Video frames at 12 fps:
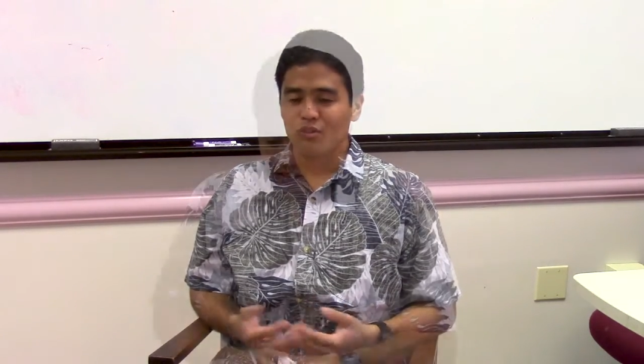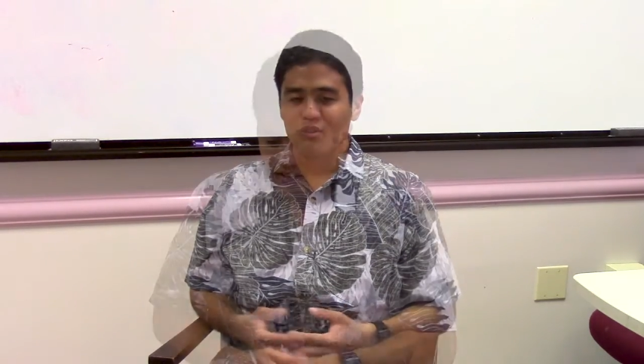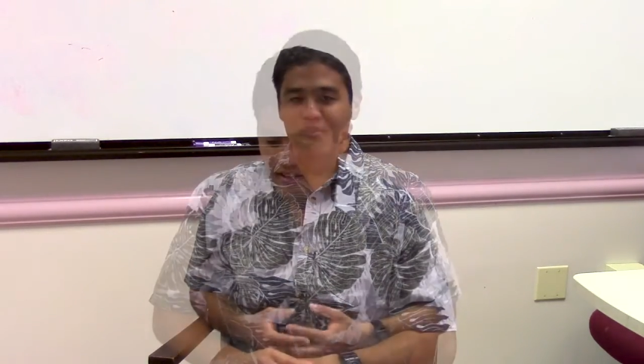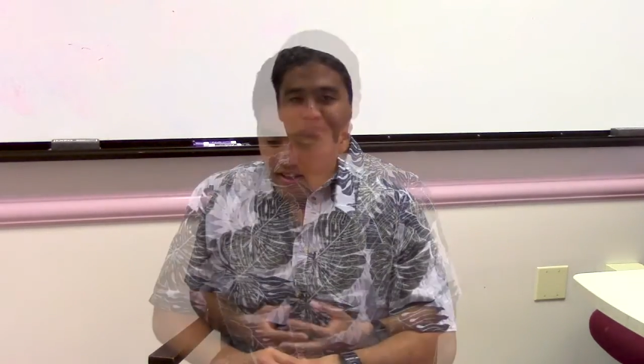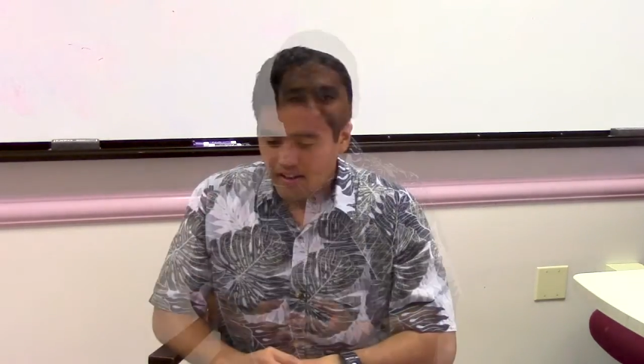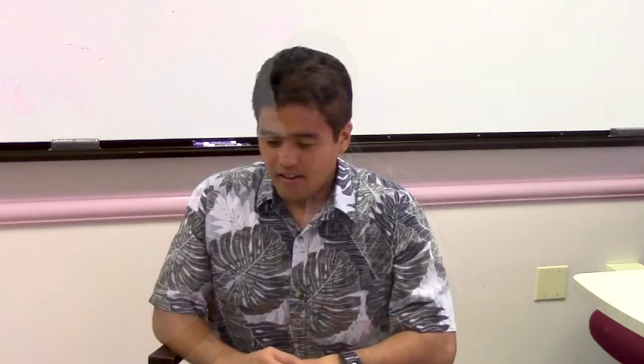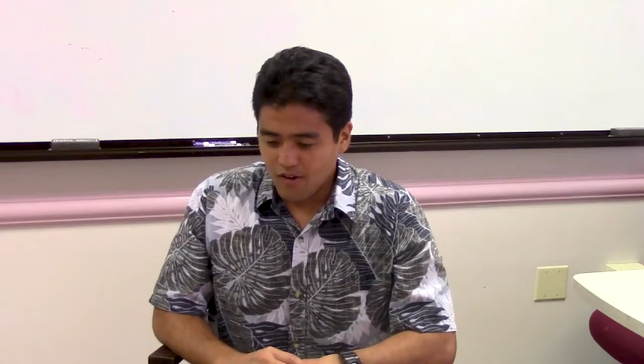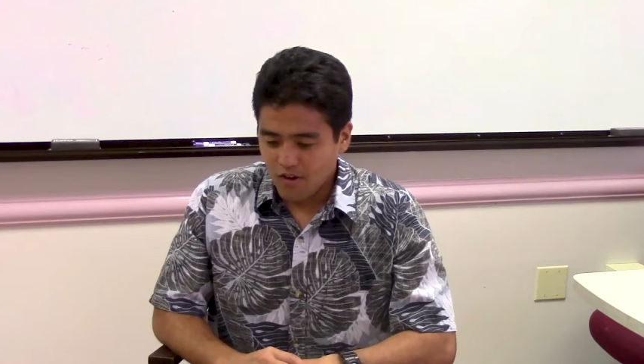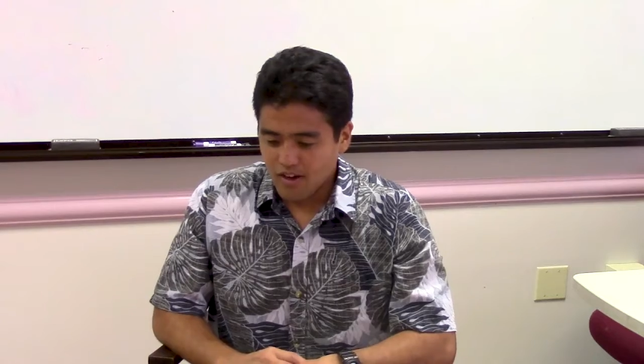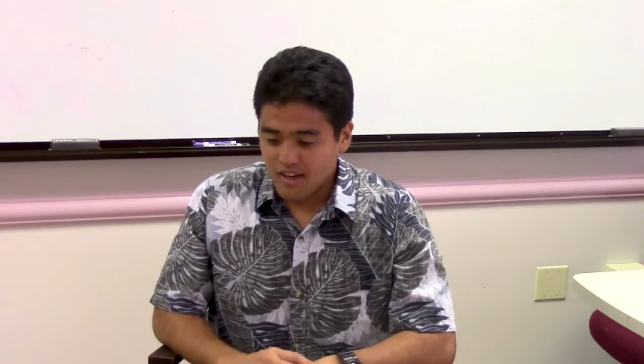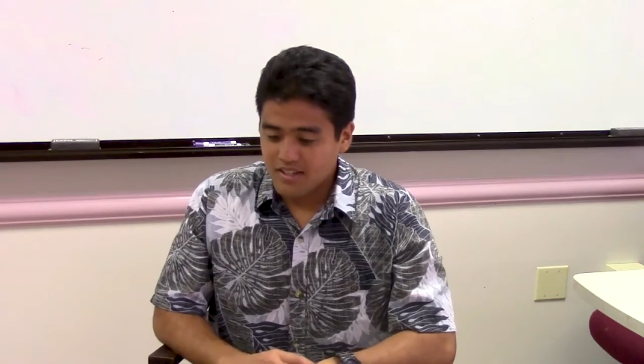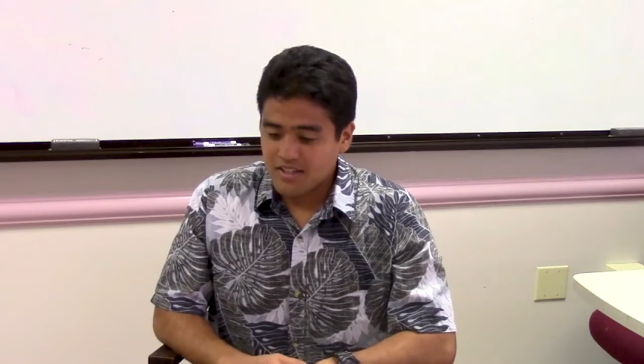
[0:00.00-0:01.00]
Definitely,
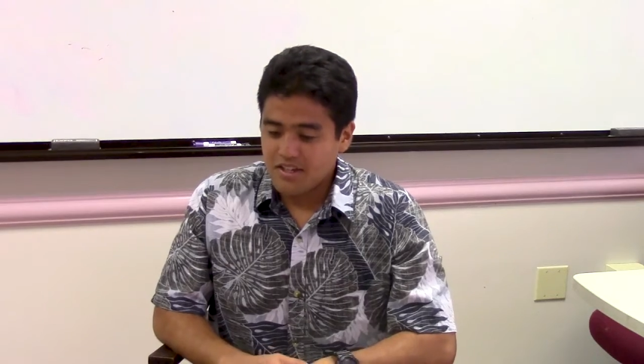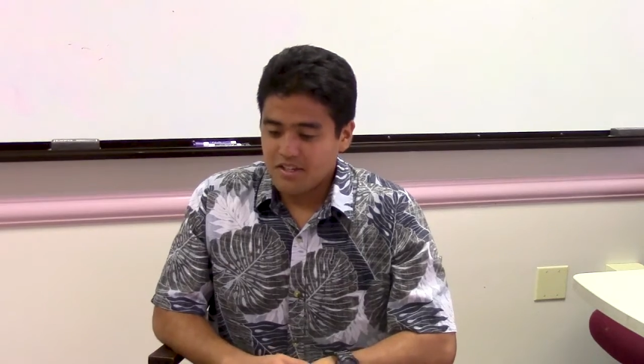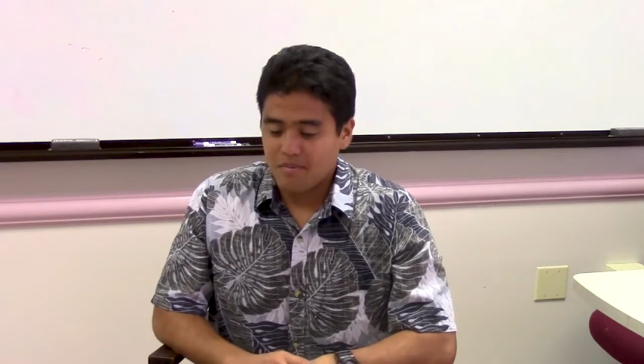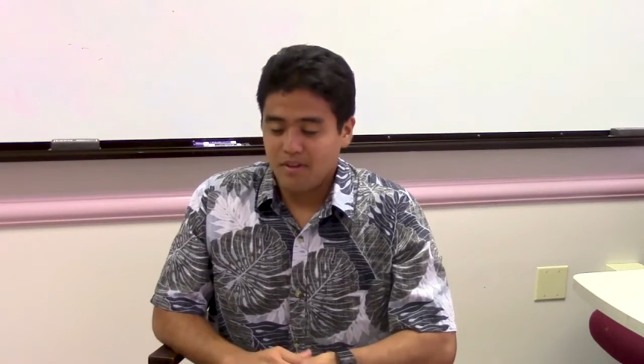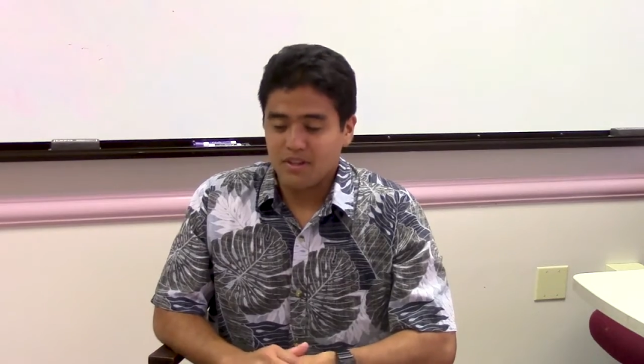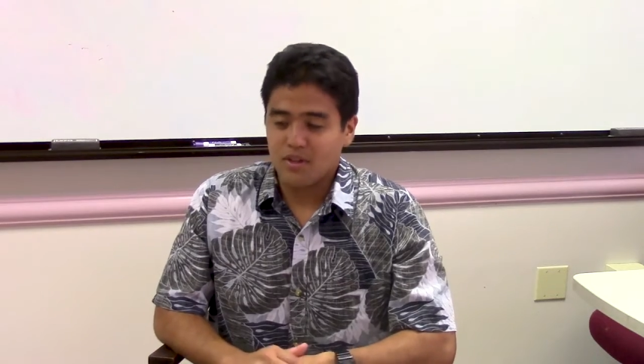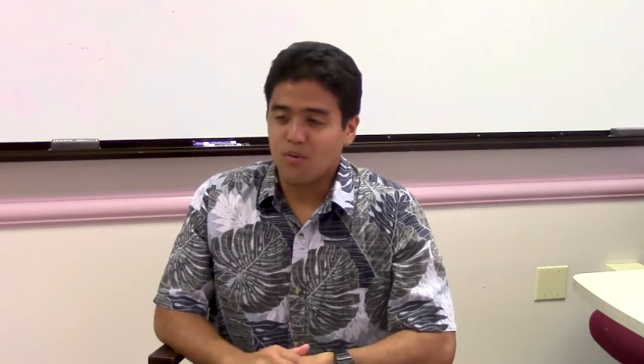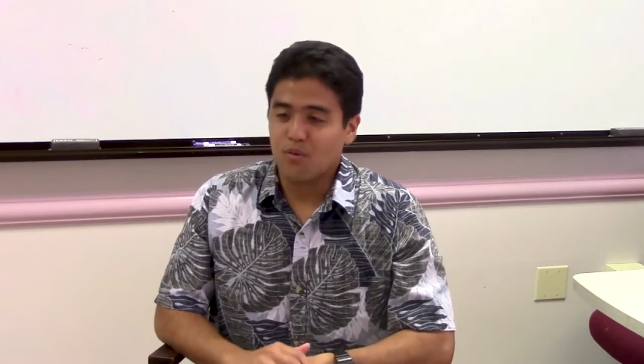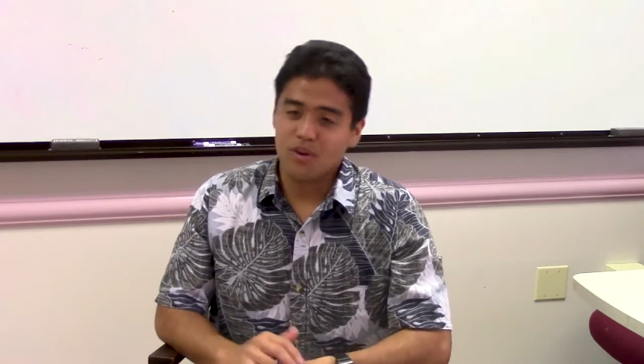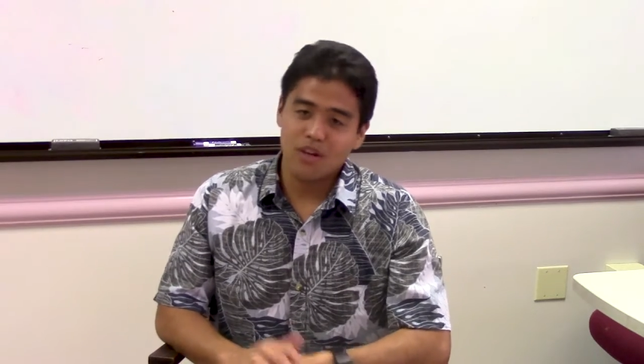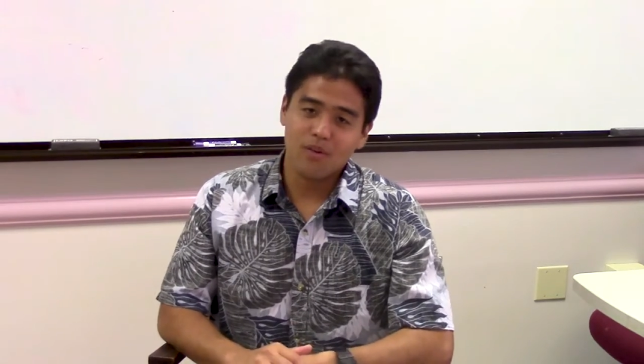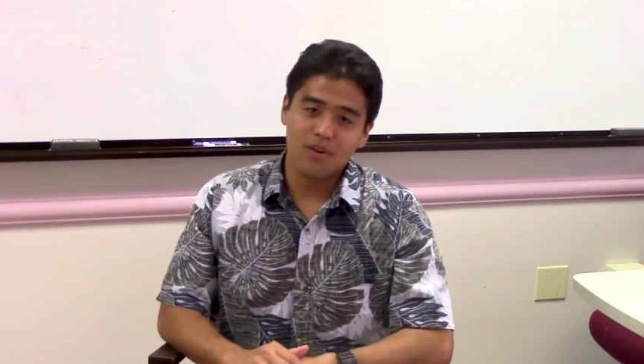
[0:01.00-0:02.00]
organization plays a really,